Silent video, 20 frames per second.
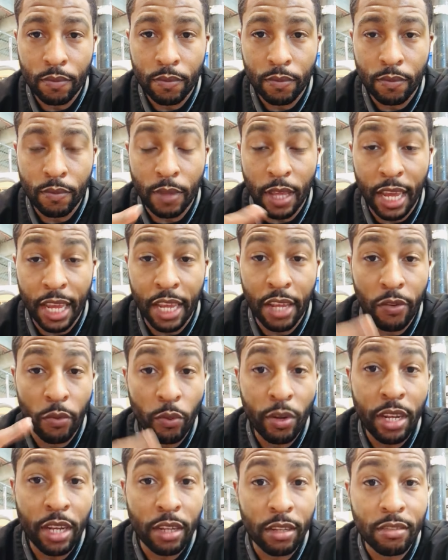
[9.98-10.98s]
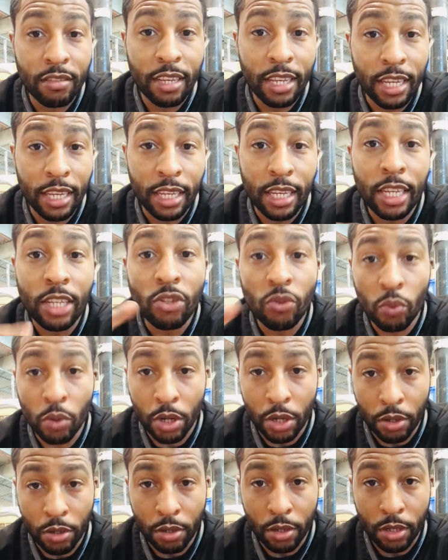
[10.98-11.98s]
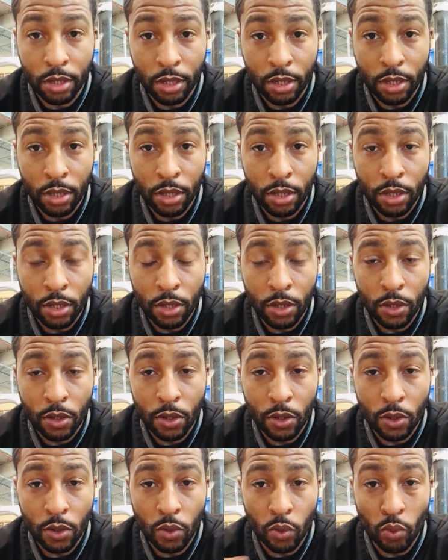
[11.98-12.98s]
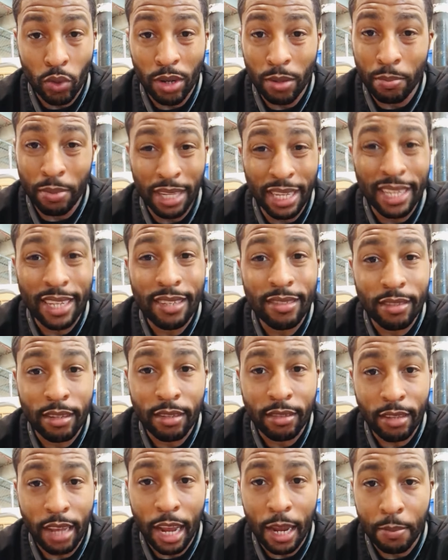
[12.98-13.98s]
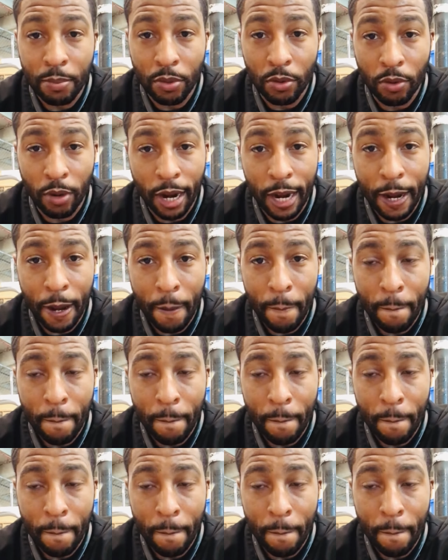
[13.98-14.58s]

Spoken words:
that if we continue his word, we'll be his disciple, right?